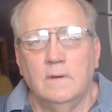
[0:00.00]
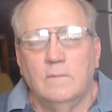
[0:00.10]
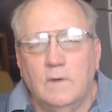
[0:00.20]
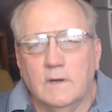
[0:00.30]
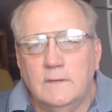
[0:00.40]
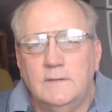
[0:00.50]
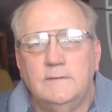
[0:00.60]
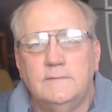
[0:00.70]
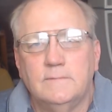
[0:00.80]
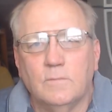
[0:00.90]
Well,
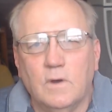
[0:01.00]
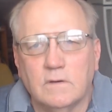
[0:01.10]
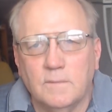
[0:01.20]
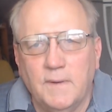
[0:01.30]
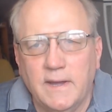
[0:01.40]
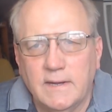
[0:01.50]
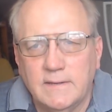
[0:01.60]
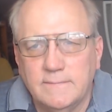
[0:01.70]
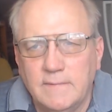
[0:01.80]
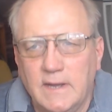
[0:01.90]
welcome back.
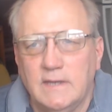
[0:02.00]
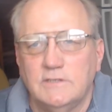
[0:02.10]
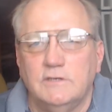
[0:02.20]
As